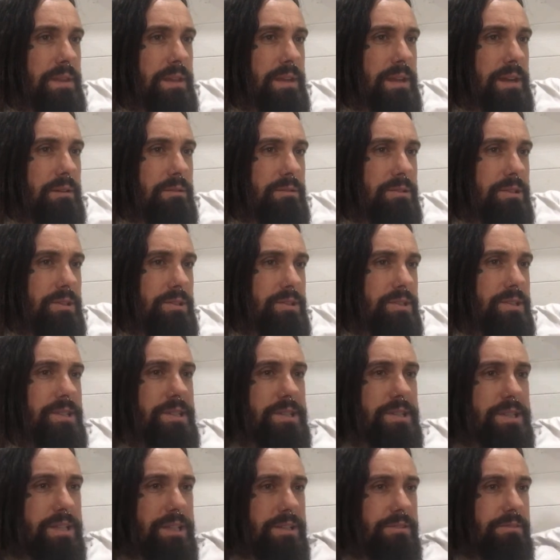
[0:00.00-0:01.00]
I was
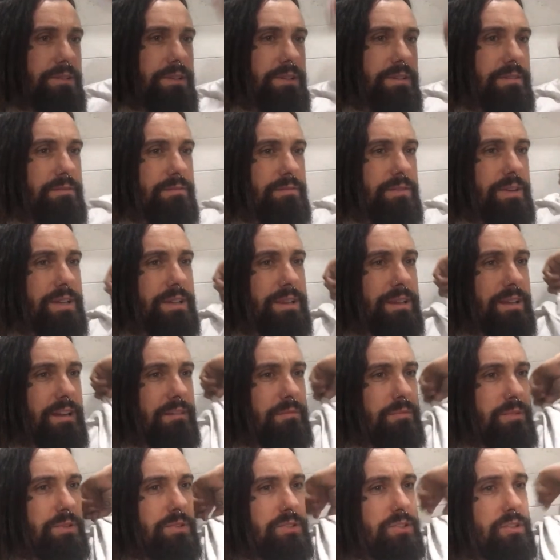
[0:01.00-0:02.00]
considering van life,
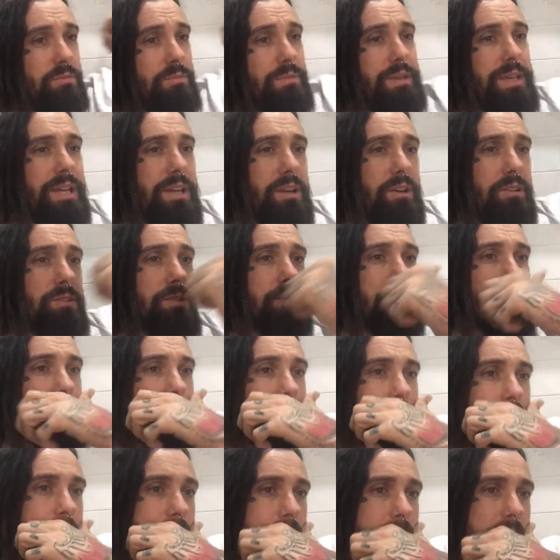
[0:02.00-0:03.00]
but too many cons
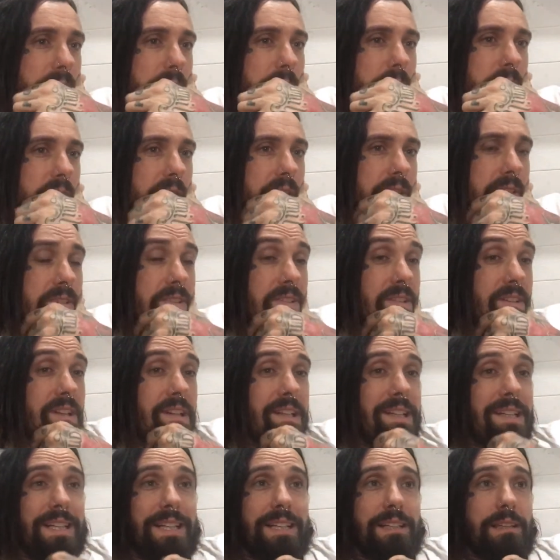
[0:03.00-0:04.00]
for me personally.
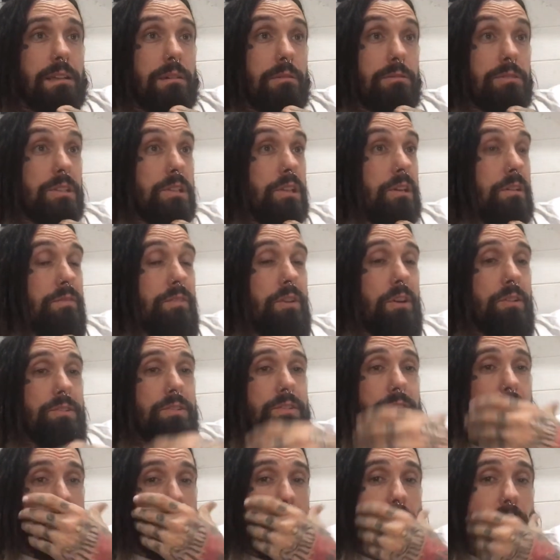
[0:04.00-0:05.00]
There was a lot of cons
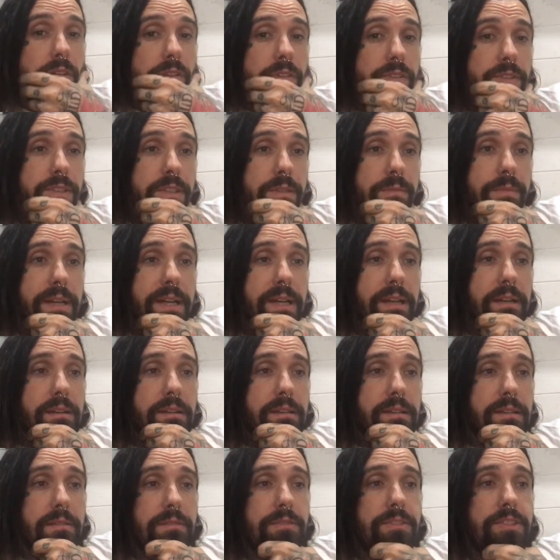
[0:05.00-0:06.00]
for me also, mate.
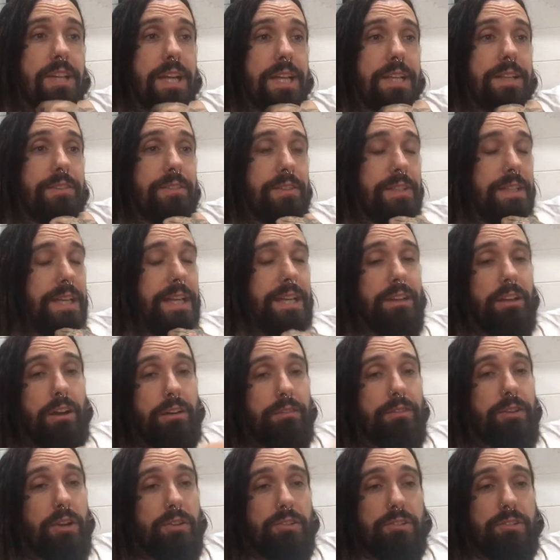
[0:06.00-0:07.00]
Genuinely a lot
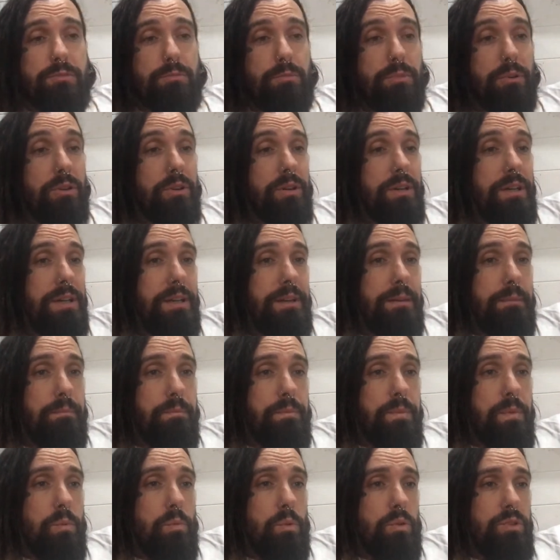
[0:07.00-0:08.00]
of cons, but
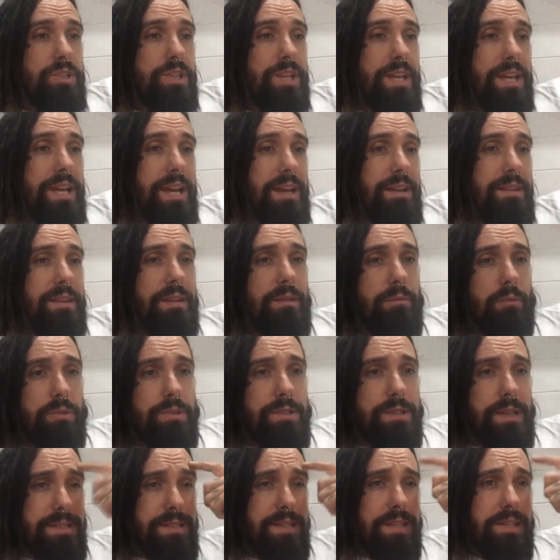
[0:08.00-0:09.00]
once
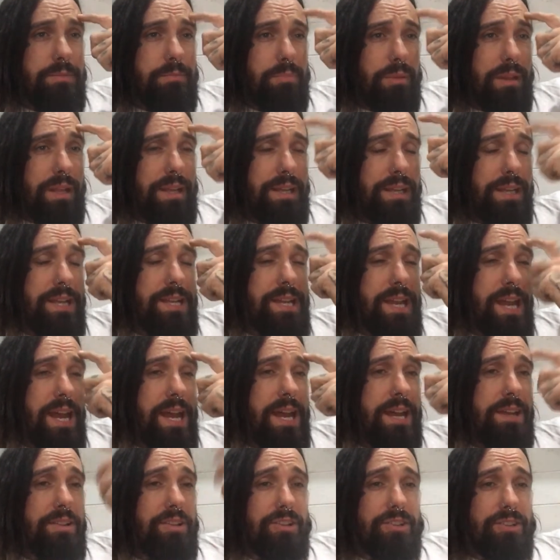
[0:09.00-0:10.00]
that seed's planted in your
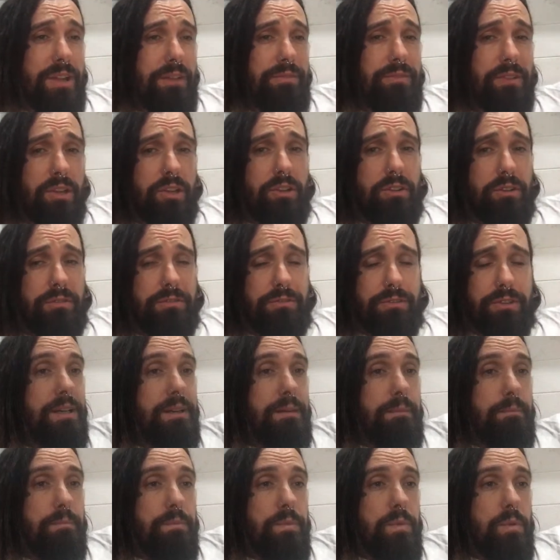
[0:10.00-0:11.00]
head, you just have to go for it.
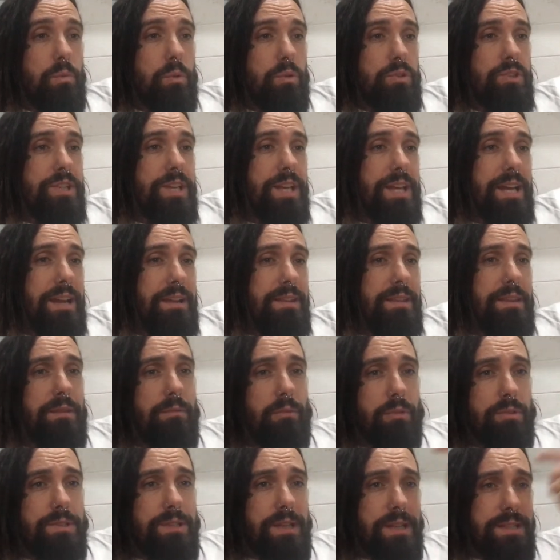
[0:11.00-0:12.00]
Once
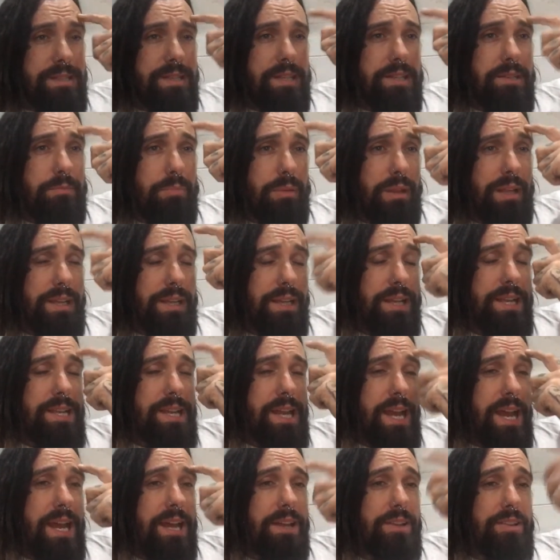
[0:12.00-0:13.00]
that seed's planted in
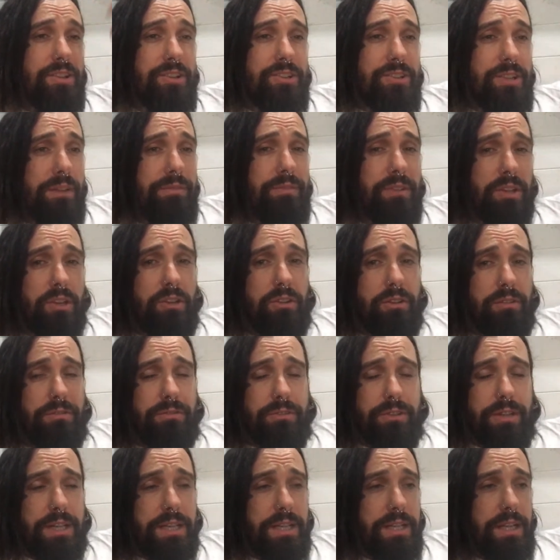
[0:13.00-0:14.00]
your head, you just have to go
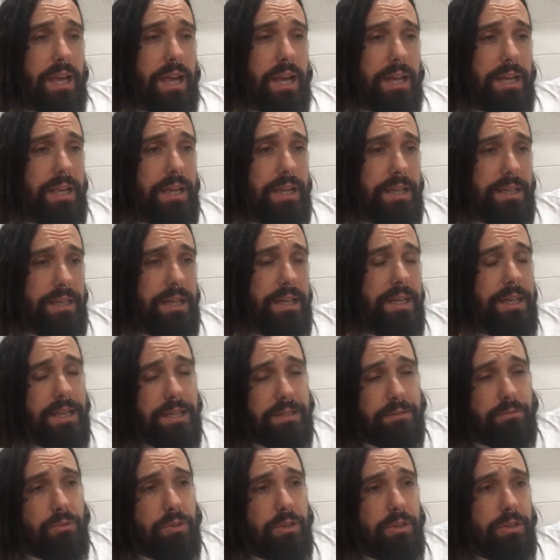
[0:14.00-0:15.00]
for it, and it
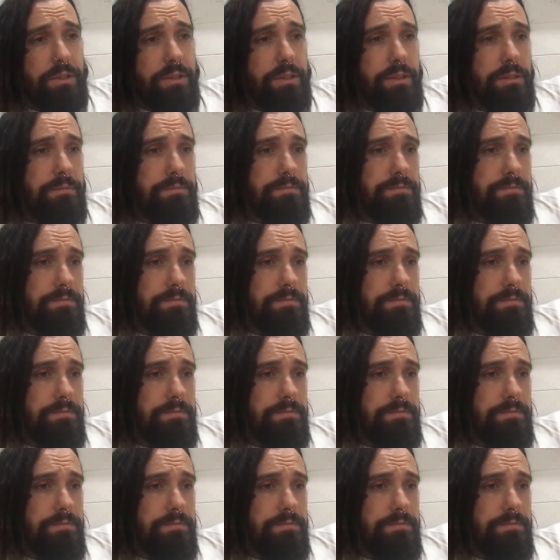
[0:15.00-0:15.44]
is worth it.